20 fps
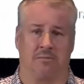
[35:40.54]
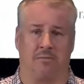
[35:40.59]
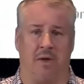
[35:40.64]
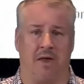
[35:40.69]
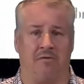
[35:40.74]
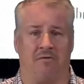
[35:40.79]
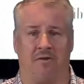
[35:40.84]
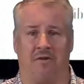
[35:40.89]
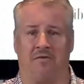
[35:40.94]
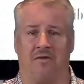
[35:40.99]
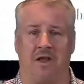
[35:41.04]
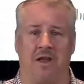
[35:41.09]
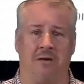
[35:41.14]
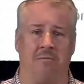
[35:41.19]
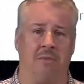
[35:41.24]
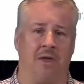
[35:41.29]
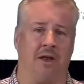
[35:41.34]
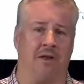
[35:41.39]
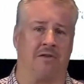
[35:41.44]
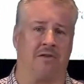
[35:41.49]
Spend
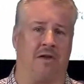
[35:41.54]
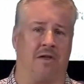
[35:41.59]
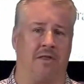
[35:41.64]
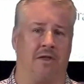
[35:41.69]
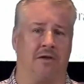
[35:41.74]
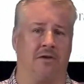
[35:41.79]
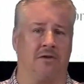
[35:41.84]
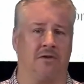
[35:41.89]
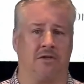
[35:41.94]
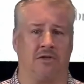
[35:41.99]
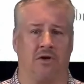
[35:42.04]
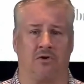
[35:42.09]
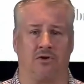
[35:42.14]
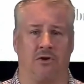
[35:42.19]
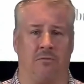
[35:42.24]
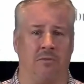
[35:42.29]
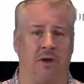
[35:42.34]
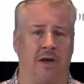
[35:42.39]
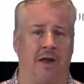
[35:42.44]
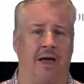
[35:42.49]
15 minutes on the
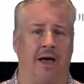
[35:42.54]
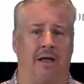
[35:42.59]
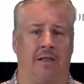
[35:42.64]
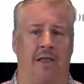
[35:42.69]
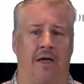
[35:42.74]
social media